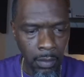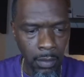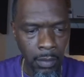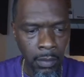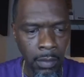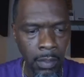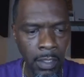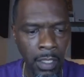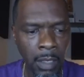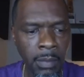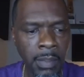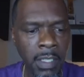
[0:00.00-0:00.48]

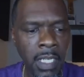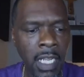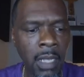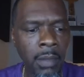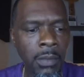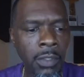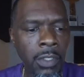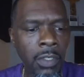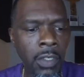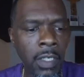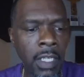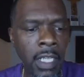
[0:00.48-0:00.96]

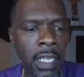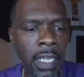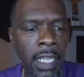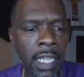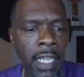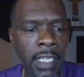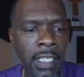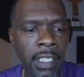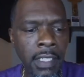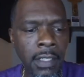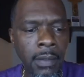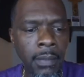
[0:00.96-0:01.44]
sometimes you'll get an
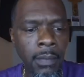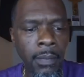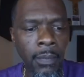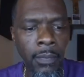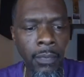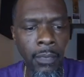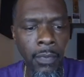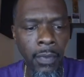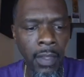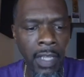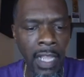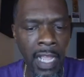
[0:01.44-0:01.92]
agent
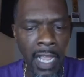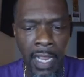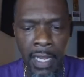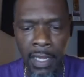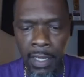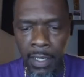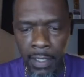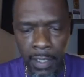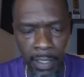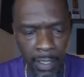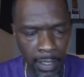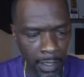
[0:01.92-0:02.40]
that
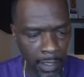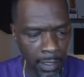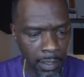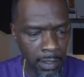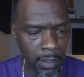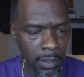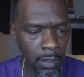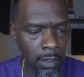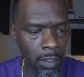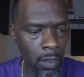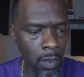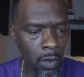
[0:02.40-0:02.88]

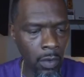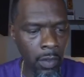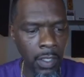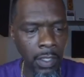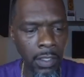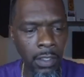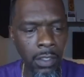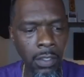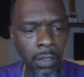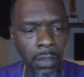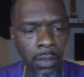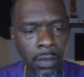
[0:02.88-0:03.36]
is going
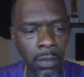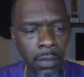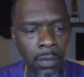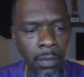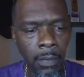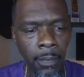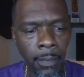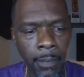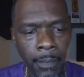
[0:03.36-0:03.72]
to